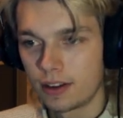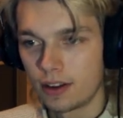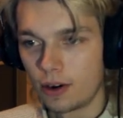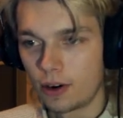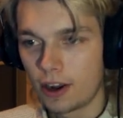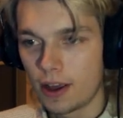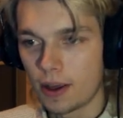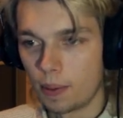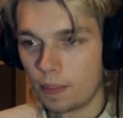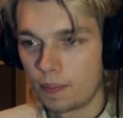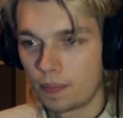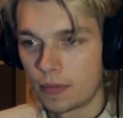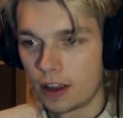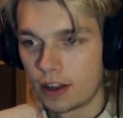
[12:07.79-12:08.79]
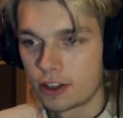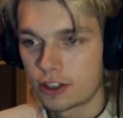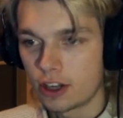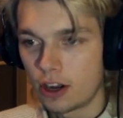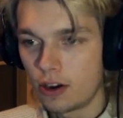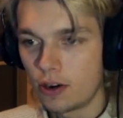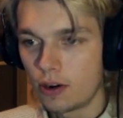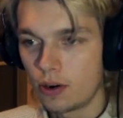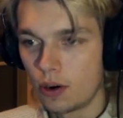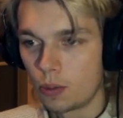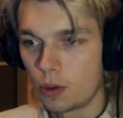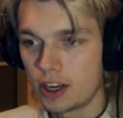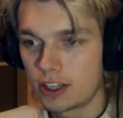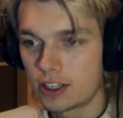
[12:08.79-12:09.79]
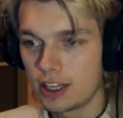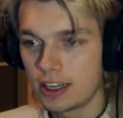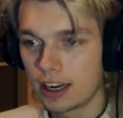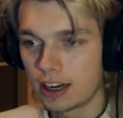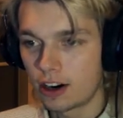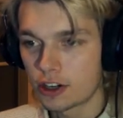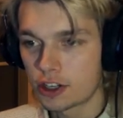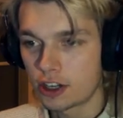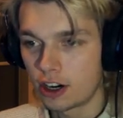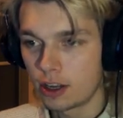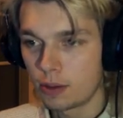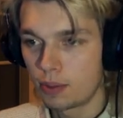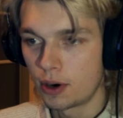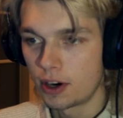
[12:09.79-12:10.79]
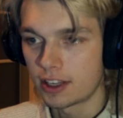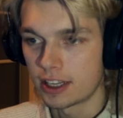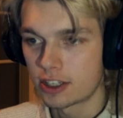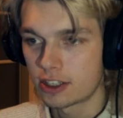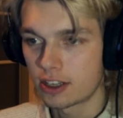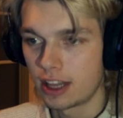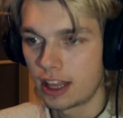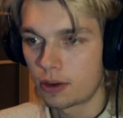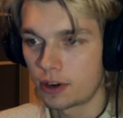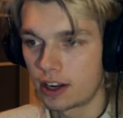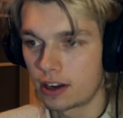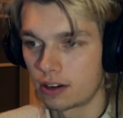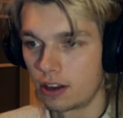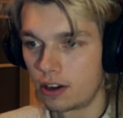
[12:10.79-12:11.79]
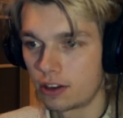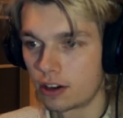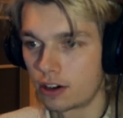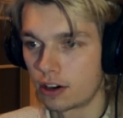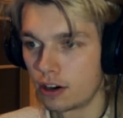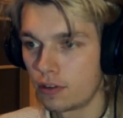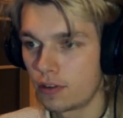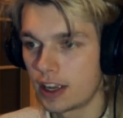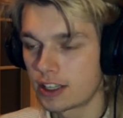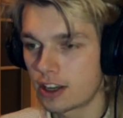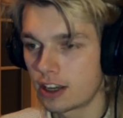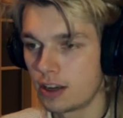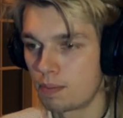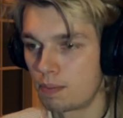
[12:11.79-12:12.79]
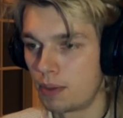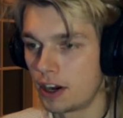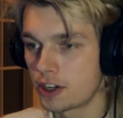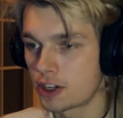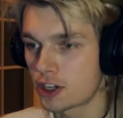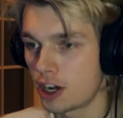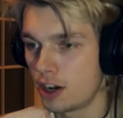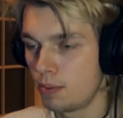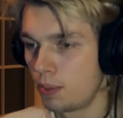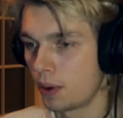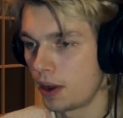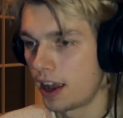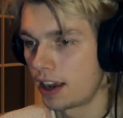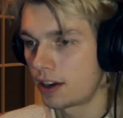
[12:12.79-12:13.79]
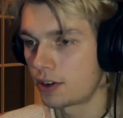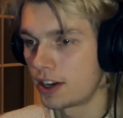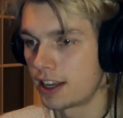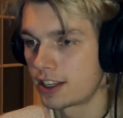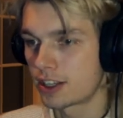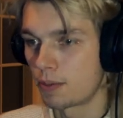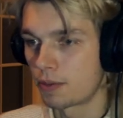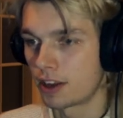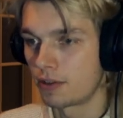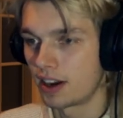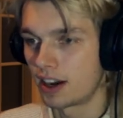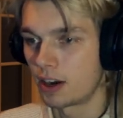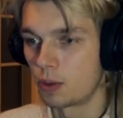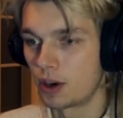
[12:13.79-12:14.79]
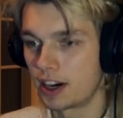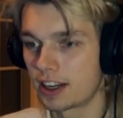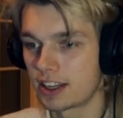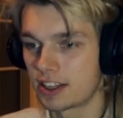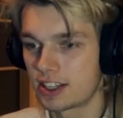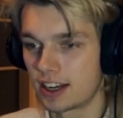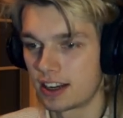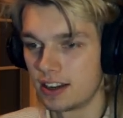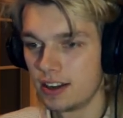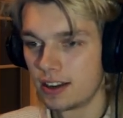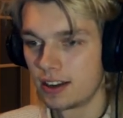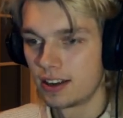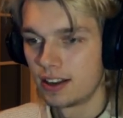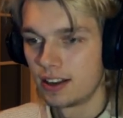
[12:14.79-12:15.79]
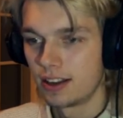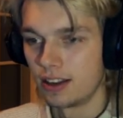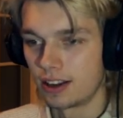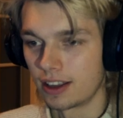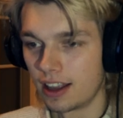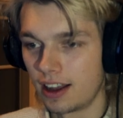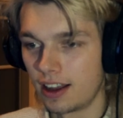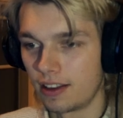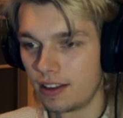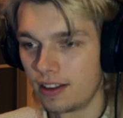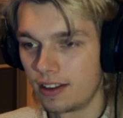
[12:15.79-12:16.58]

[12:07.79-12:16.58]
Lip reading: Okay, so we see that our starting point is slithering along the curve. It's gonna bunch up and create something very weird in a second. Look at that.